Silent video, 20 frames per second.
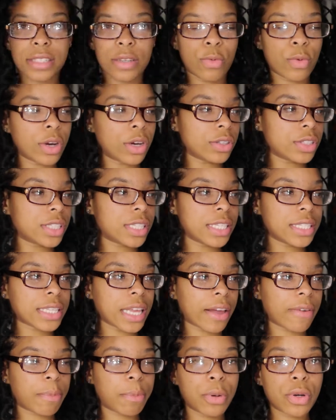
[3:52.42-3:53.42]
Well, since
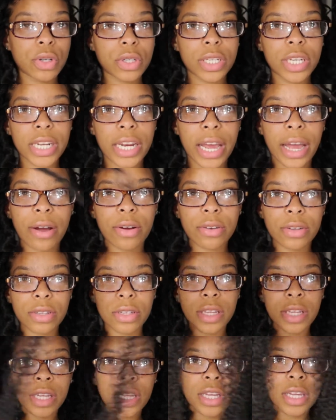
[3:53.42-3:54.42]
I pulled it out
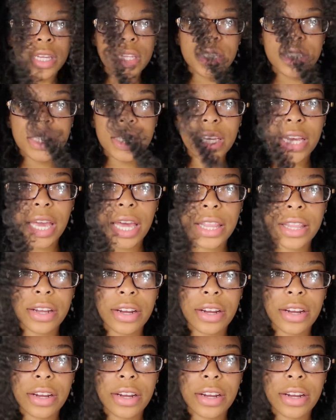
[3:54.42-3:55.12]
together